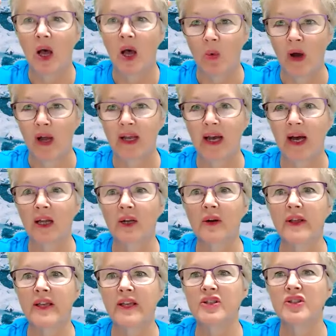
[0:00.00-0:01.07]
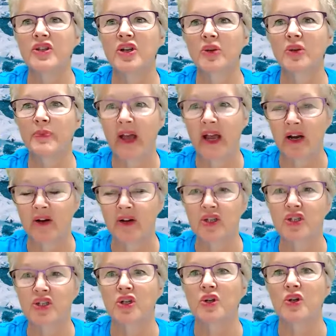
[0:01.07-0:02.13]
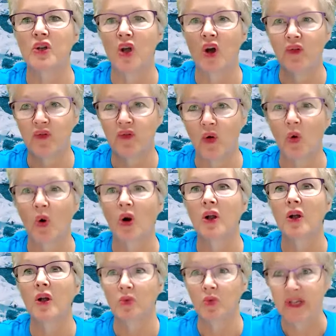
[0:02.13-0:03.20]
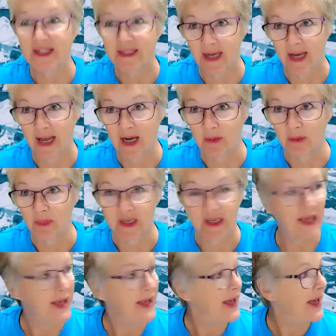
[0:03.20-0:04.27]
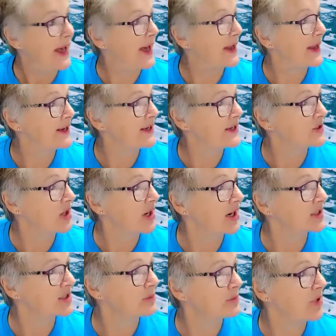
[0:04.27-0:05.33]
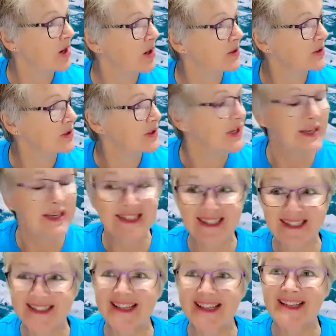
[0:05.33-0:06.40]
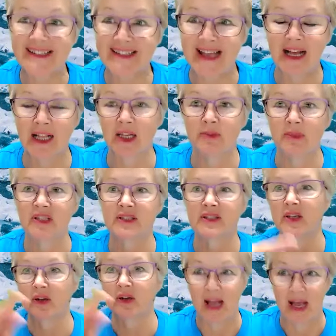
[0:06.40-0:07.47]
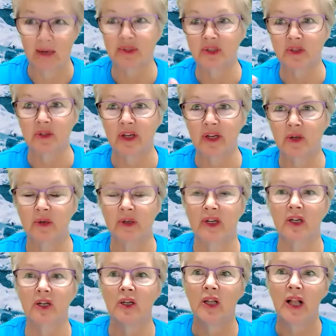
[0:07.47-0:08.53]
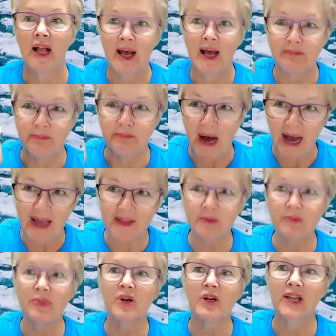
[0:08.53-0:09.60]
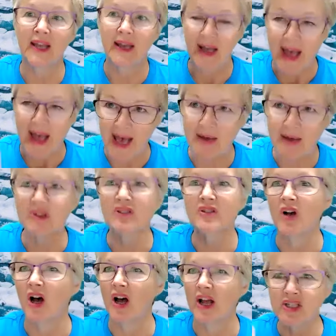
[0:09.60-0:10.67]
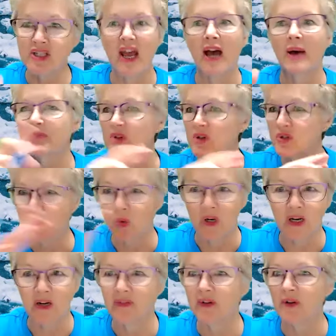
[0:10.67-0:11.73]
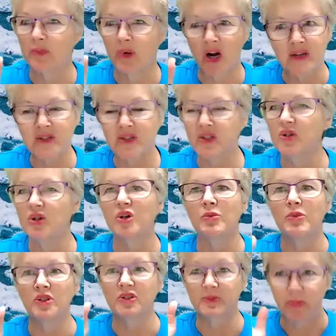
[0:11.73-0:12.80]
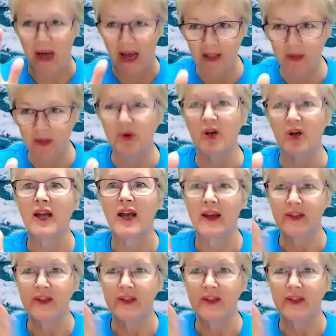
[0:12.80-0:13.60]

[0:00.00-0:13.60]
What color is your parachute for retirement? And he talks about six elements that are absolutely critical. Buy the book, Amazon chapters, wherever, Barnes and Nobles, buy the book.